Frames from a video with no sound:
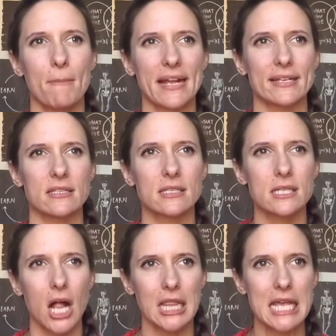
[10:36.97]
Mike and
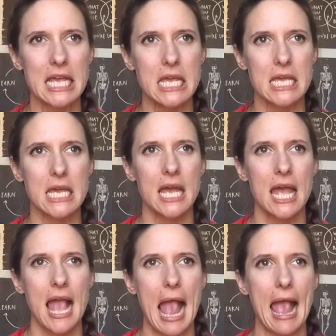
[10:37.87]
Sully,
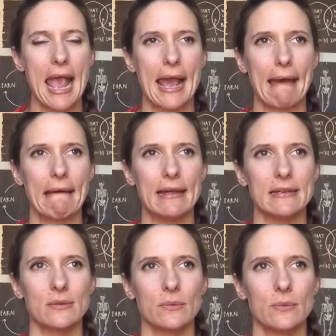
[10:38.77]

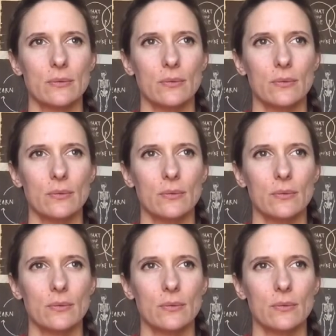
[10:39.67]
and